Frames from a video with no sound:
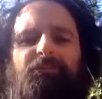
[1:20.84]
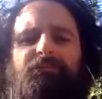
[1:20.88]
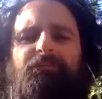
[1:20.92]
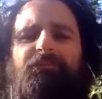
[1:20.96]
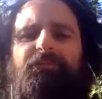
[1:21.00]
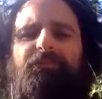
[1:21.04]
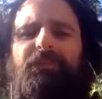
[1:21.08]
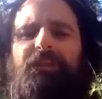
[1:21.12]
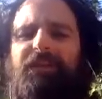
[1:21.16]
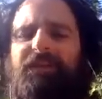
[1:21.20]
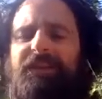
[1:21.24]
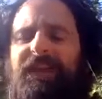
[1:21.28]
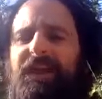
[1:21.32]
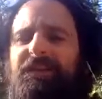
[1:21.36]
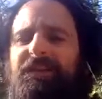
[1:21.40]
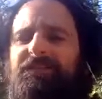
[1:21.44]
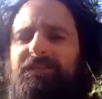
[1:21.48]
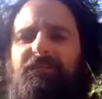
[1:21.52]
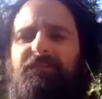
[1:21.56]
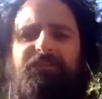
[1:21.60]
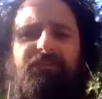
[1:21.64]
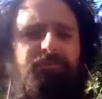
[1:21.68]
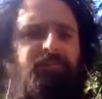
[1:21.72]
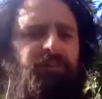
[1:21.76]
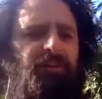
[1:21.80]
the connection
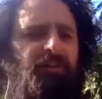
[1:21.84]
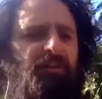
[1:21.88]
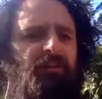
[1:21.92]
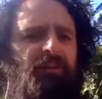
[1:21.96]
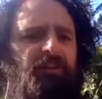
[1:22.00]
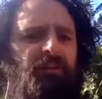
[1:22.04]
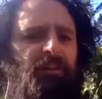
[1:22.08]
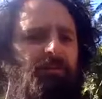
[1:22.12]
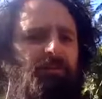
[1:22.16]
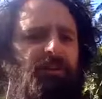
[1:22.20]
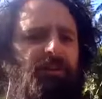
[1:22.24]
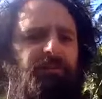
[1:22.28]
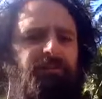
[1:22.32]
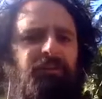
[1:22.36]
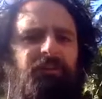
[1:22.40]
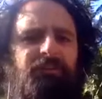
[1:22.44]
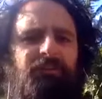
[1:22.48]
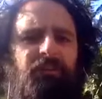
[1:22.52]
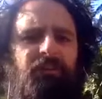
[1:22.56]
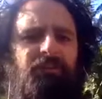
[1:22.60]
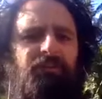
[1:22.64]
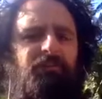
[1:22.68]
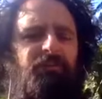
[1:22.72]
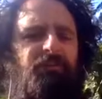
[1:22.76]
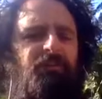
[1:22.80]
should be good.
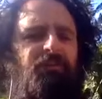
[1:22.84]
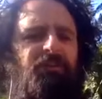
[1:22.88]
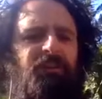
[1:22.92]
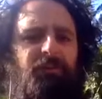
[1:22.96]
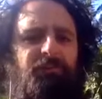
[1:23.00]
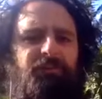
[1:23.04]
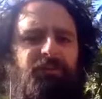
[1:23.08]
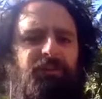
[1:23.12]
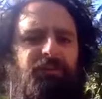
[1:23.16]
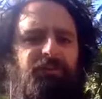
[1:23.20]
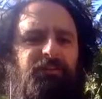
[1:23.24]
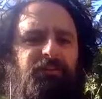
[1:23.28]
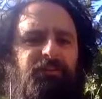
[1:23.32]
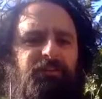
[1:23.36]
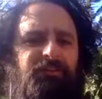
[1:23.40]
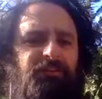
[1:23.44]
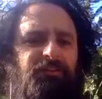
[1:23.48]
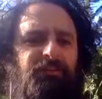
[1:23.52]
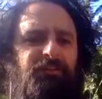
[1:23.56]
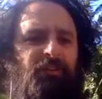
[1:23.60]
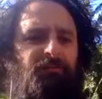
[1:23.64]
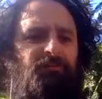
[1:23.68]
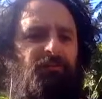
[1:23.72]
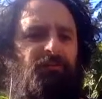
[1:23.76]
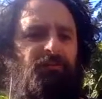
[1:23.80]
Is good up here. So
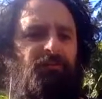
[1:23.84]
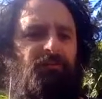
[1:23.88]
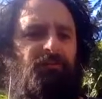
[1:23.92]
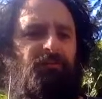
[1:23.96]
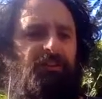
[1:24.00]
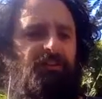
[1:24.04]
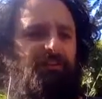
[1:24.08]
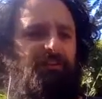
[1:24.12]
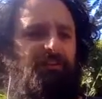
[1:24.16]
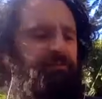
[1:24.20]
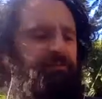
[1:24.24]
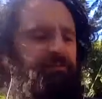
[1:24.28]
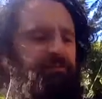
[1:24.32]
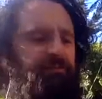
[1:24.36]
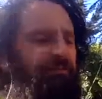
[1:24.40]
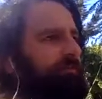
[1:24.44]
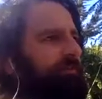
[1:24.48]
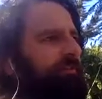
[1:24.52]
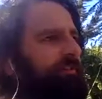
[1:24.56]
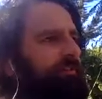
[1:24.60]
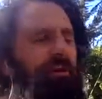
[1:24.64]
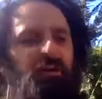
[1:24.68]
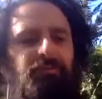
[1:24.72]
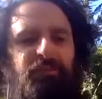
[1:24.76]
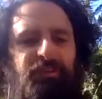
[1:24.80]
I'm not sure
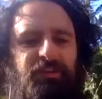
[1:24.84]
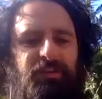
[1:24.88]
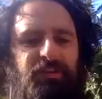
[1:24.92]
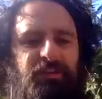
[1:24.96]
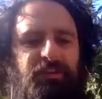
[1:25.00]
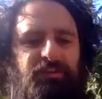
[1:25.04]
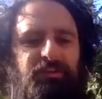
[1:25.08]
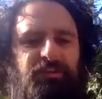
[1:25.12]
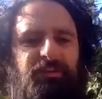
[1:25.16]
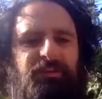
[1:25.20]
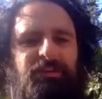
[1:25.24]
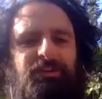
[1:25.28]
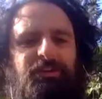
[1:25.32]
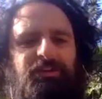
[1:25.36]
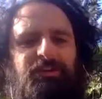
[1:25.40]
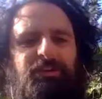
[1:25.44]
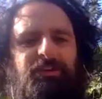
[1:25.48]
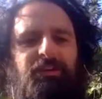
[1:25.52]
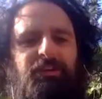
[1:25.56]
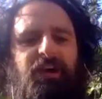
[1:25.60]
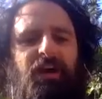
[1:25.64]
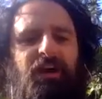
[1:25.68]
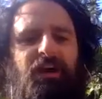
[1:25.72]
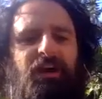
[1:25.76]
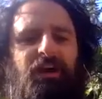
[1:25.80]
what's going on,
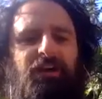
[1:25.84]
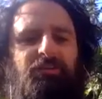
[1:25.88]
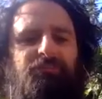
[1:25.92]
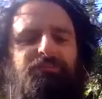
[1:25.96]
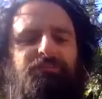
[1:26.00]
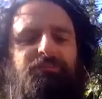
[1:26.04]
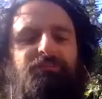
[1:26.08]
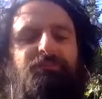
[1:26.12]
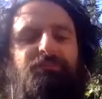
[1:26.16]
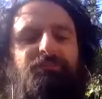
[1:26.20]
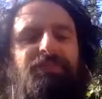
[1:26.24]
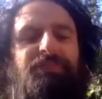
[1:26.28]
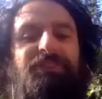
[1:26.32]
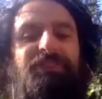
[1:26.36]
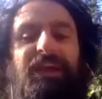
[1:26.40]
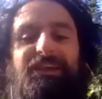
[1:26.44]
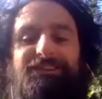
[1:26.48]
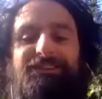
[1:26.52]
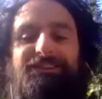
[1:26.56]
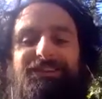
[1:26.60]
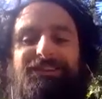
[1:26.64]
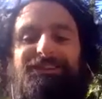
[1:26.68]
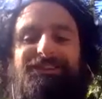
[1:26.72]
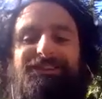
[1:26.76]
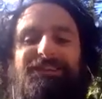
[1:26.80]
but
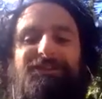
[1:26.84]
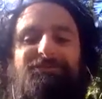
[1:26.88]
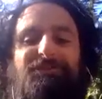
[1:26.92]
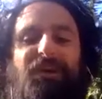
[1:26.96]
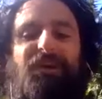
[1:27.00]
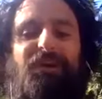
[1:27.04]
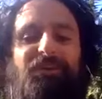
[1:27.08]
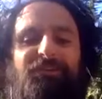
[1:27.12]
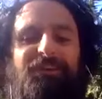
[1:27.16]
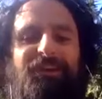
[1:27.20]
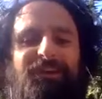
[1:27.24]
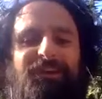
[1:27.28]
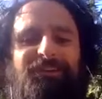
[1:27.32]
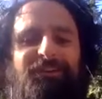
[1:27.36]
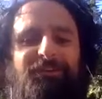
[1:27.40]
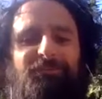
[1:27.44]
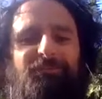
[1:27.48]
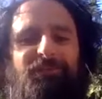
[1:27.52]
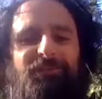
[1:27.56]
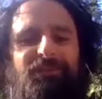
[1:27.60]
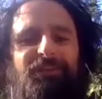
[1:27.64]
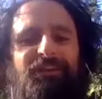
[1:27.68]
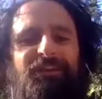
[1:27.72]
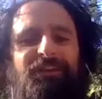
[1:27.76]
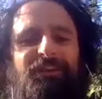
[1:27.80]
yes, let's keep going, and
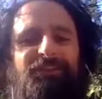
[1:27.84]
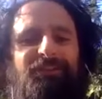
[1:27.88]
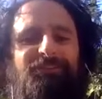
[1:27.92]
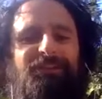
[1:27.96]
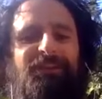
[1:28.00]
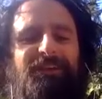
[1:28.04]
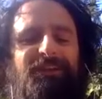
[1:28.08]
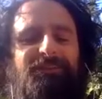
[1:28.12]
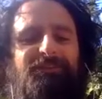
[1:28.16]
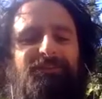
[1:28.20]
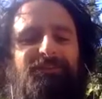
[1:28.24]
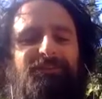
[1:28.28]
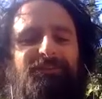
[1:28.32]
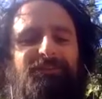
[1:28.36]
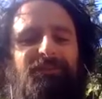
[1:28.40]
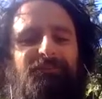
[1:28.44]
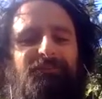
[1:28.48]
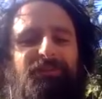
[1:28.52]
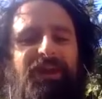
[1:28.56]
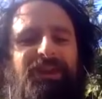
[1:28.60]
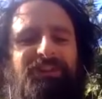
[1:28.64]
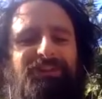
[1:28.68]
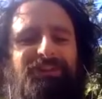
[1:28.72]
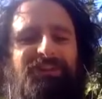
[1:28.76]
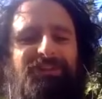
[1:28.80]
hopefully, I guess you have to
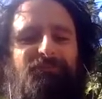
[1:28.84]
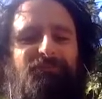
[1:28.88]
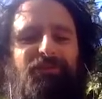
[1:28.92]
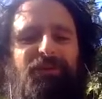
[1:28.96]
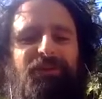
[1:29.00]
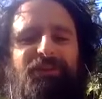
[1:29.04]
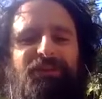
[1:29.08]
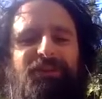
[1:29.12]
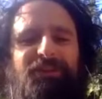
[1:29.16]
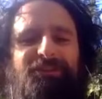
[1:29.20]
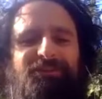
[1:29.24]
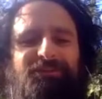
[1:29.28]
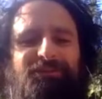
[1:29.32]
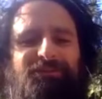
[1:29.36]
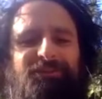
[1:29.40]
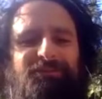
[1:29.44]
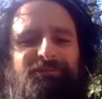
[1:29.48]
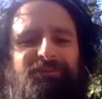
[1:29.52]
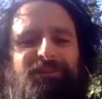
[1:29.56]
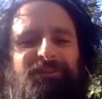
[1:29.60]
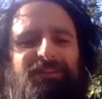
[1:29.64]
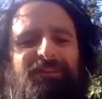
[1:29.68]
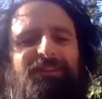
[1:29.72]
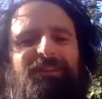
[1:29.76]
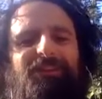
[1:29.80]
edit that part out or
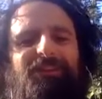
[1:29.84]
something.